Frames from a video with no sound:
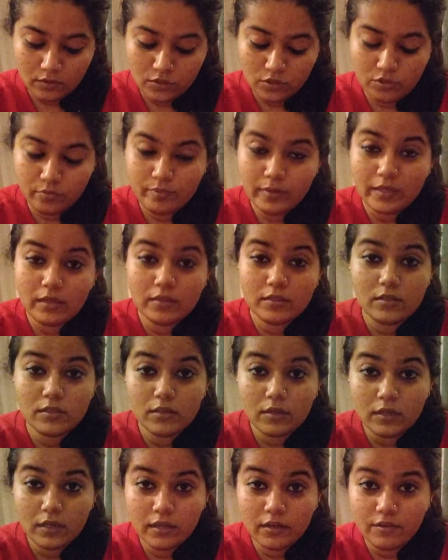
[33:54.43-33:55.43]
to be
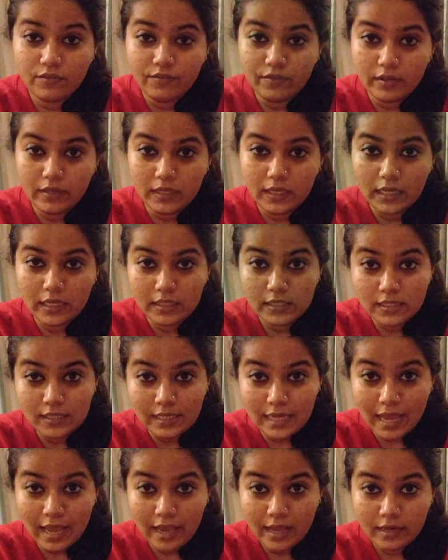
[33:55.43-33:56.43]
assertive and take a
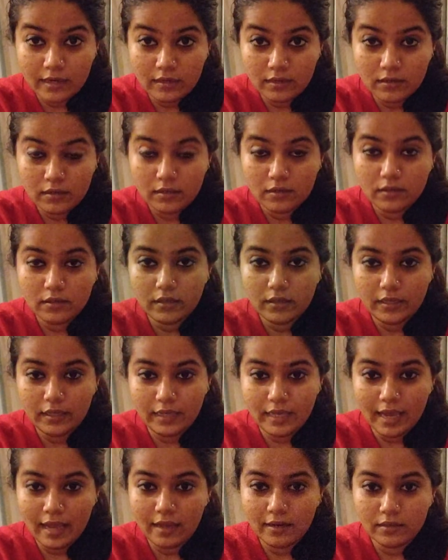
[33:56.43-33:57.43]
stand,
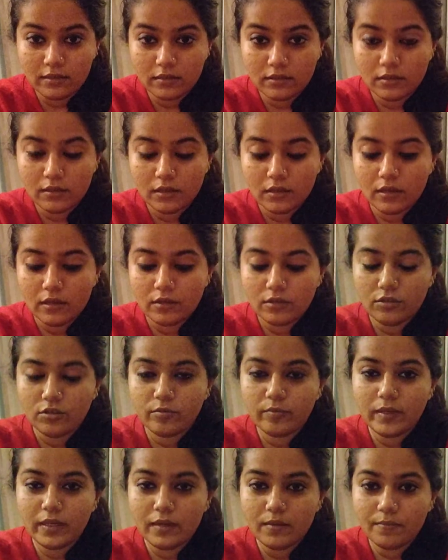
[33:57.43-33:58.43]
yet to
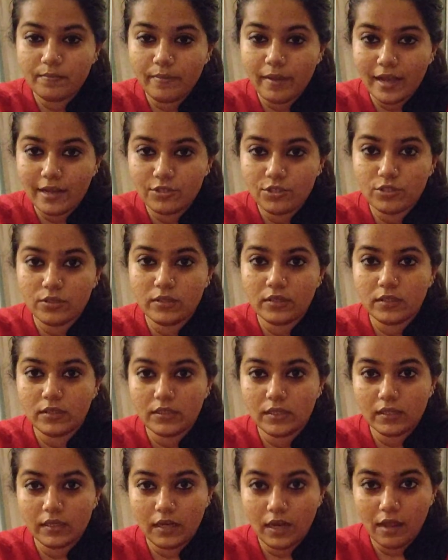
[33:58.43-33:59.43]
be
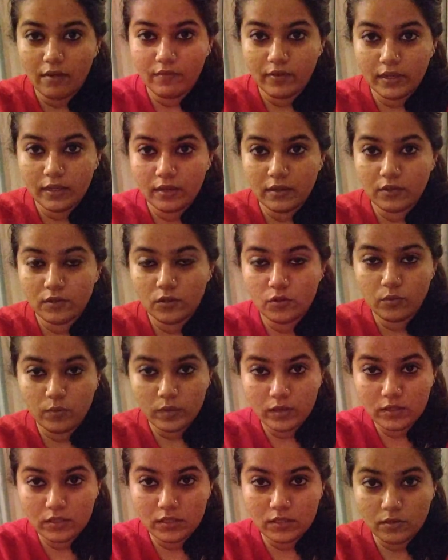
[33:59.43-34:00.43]
compassionate and loving
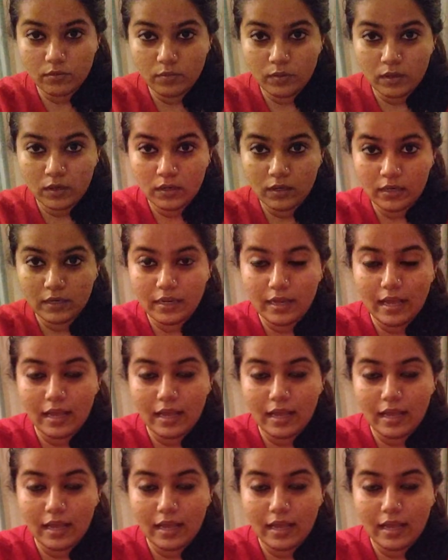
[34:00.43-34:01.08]
towards the world.